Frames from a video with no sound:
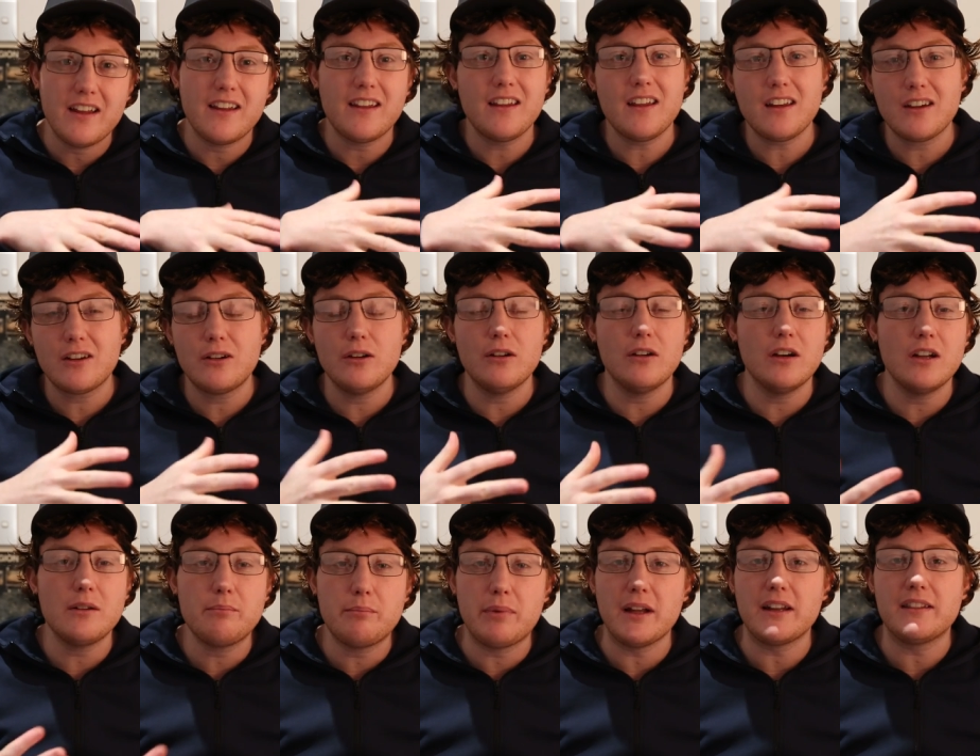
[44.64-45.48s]
they're
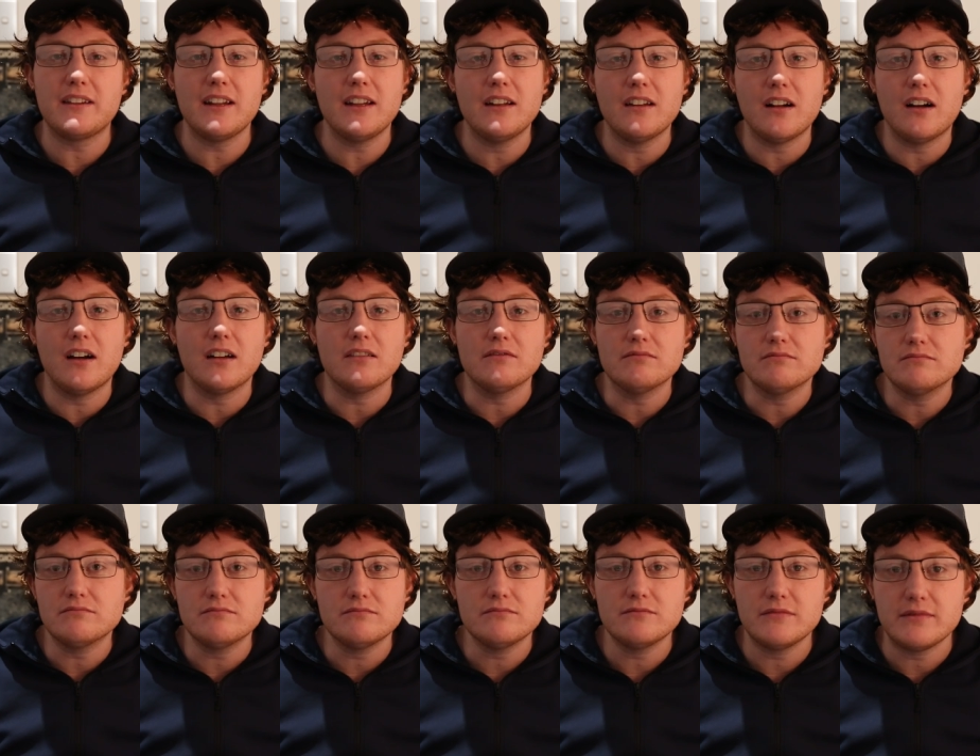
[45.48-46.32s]
good, but they're not
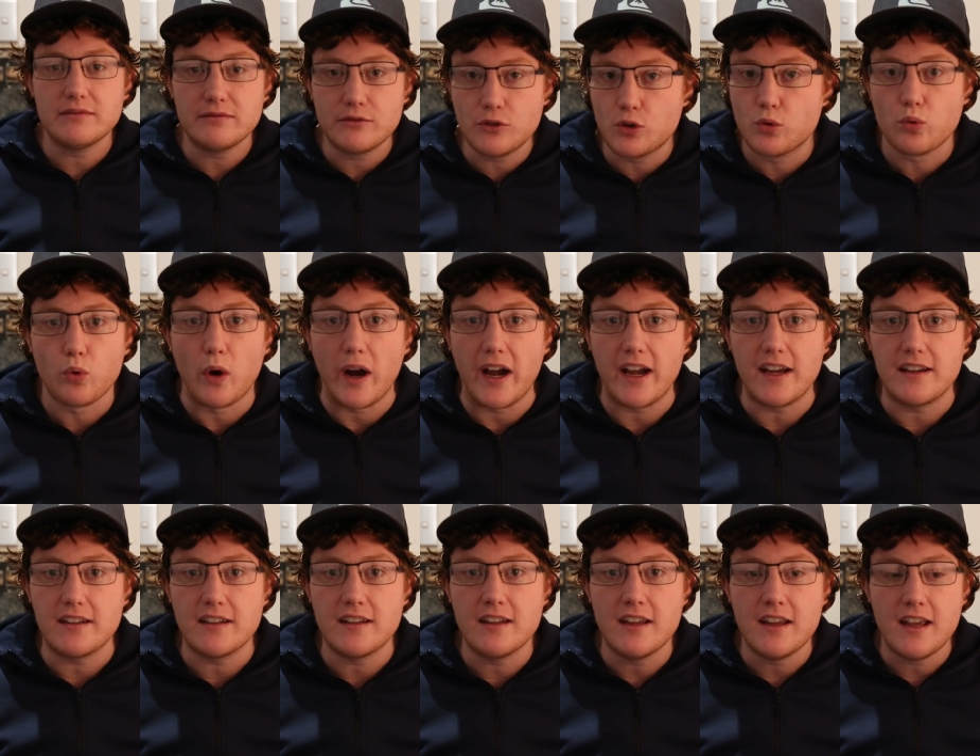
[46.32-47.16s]

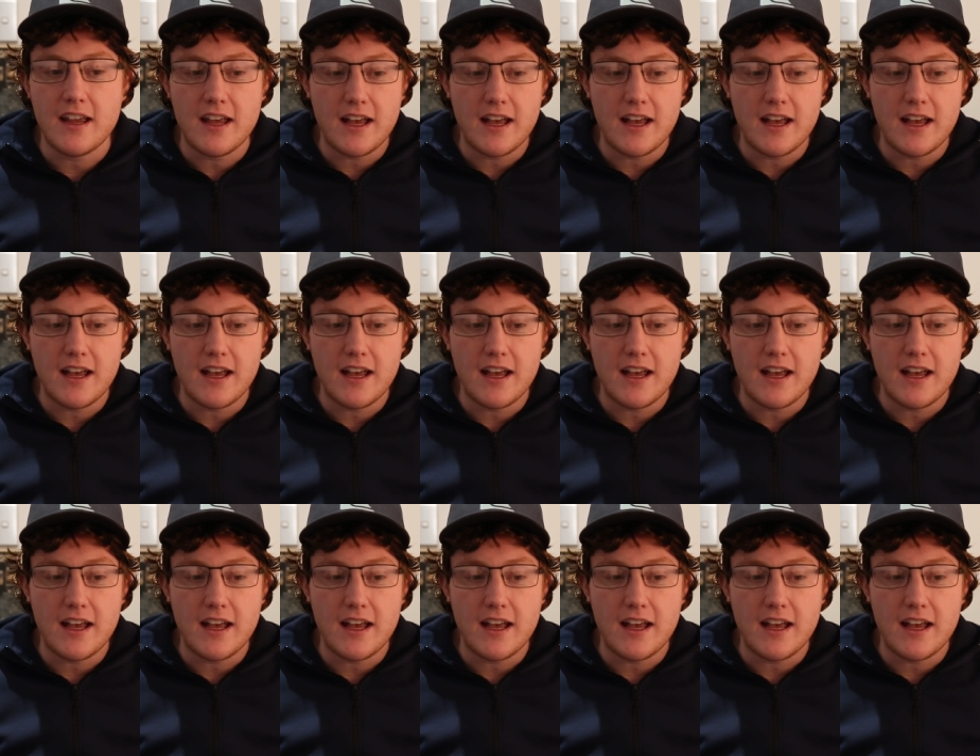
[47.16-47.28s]
great.